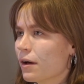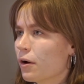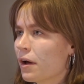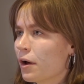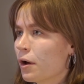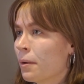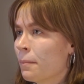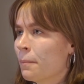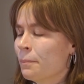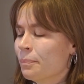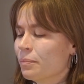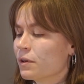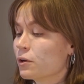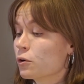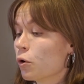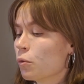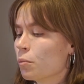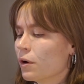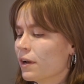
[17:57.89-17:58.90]

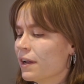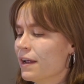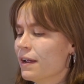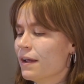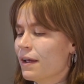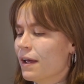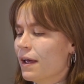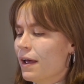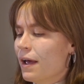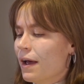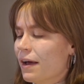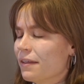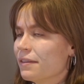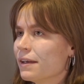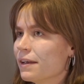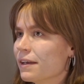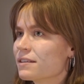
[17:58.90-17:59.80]
globally, I think